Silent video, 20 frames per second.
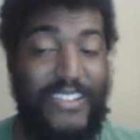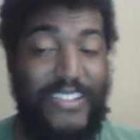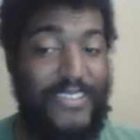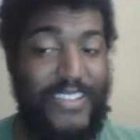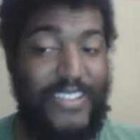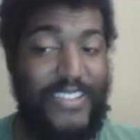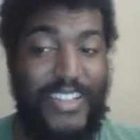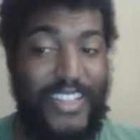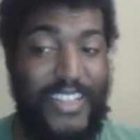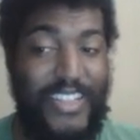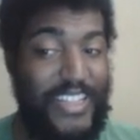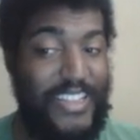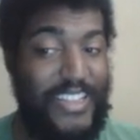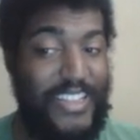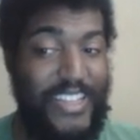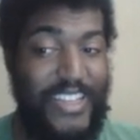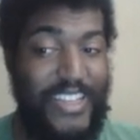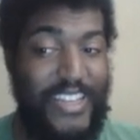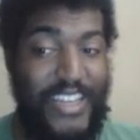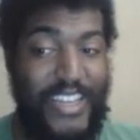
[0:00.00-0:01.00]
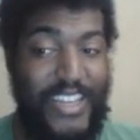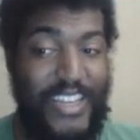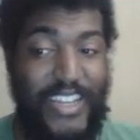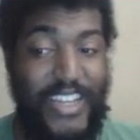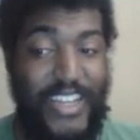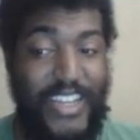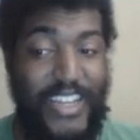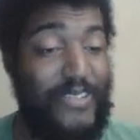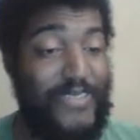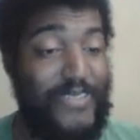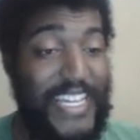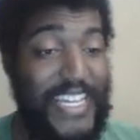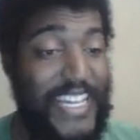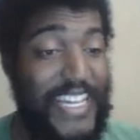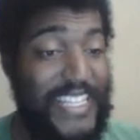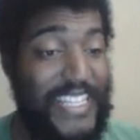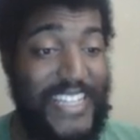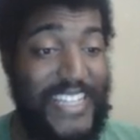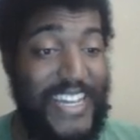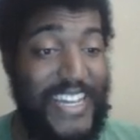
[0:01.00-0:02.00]
you know, they don't
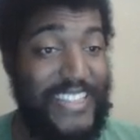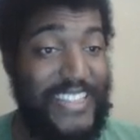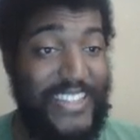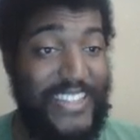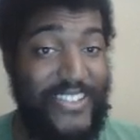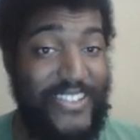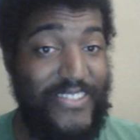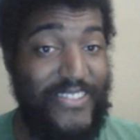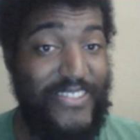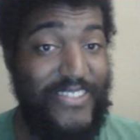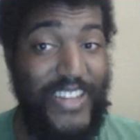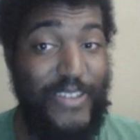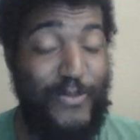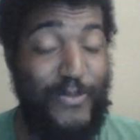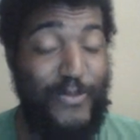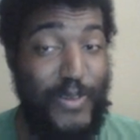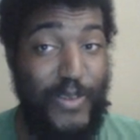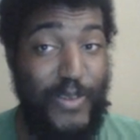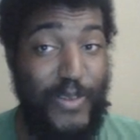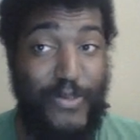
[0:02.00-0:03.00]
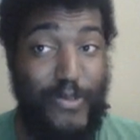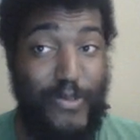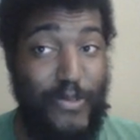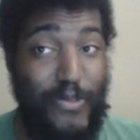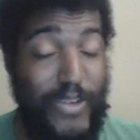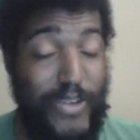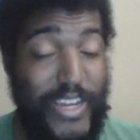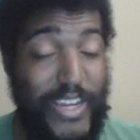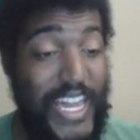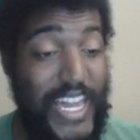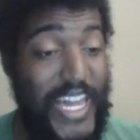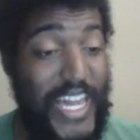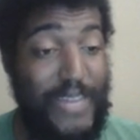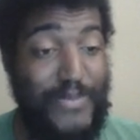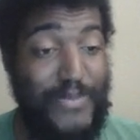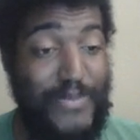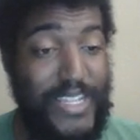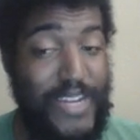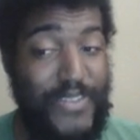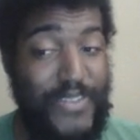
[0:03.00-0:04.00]
test out the streams before
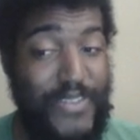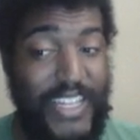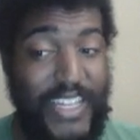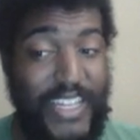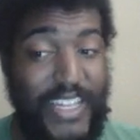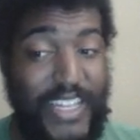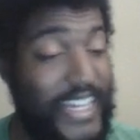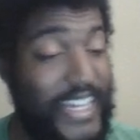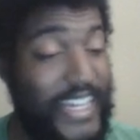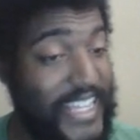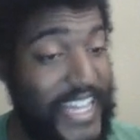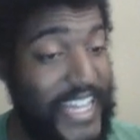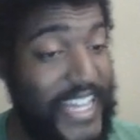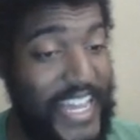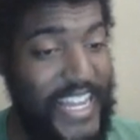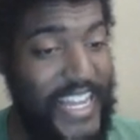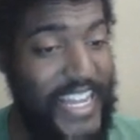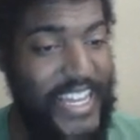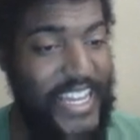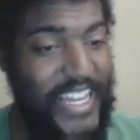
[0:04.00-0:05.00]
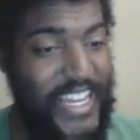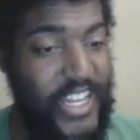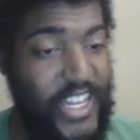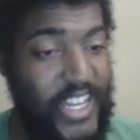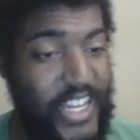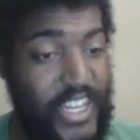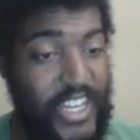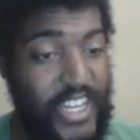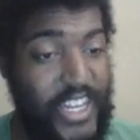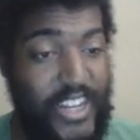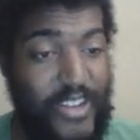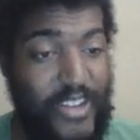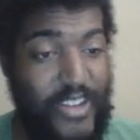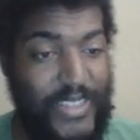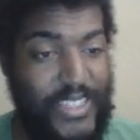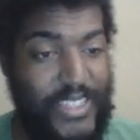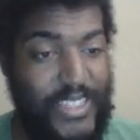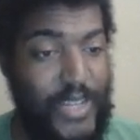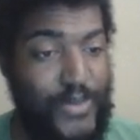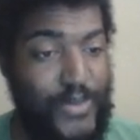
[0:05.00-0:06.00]
games and everything like that, you
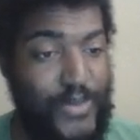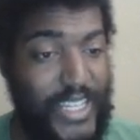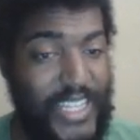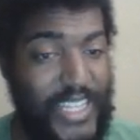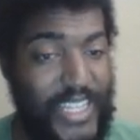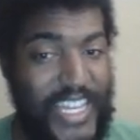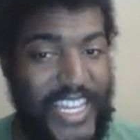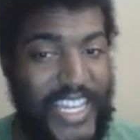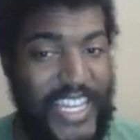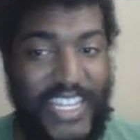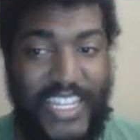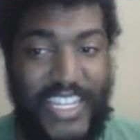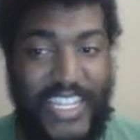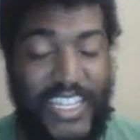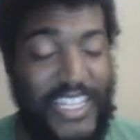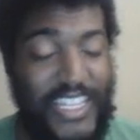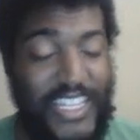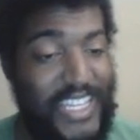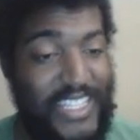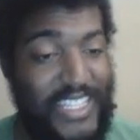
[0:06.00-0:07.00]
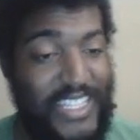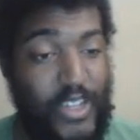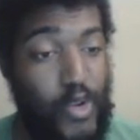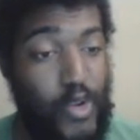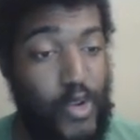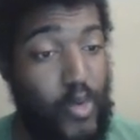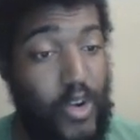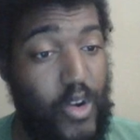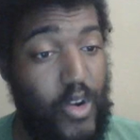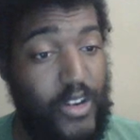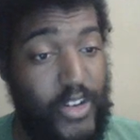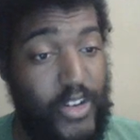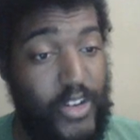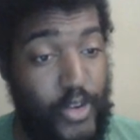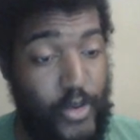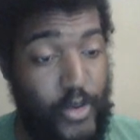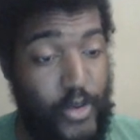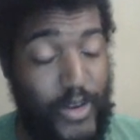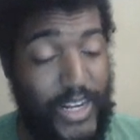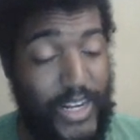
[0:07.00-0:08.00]
know, and stuff like that. And then things go
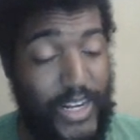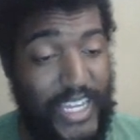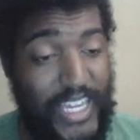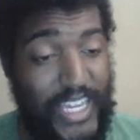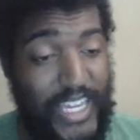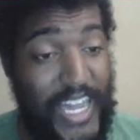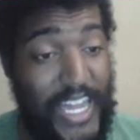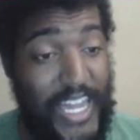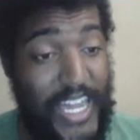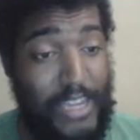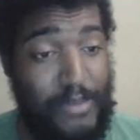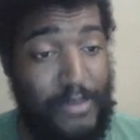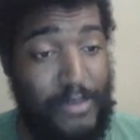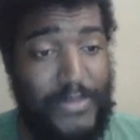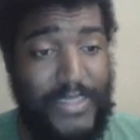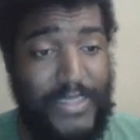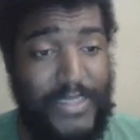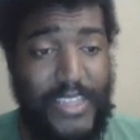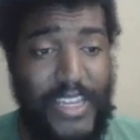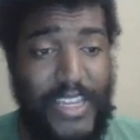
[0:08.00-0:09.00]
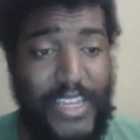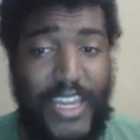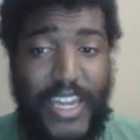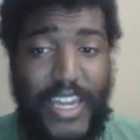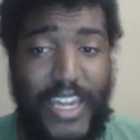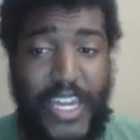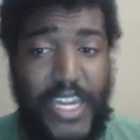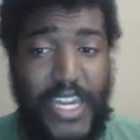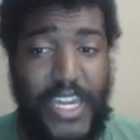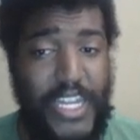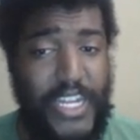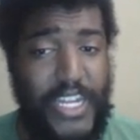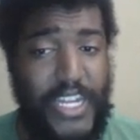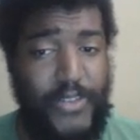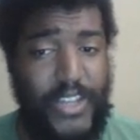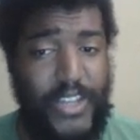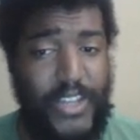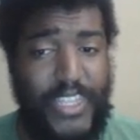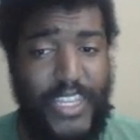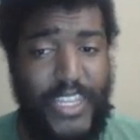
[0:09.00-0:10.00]
wrong during the games
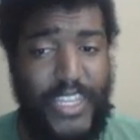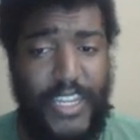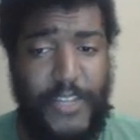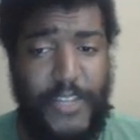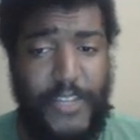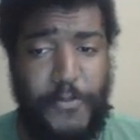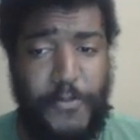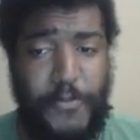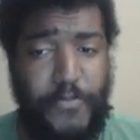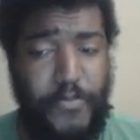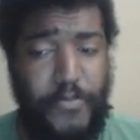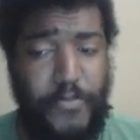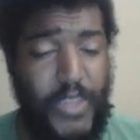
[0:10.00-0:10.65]
and everything,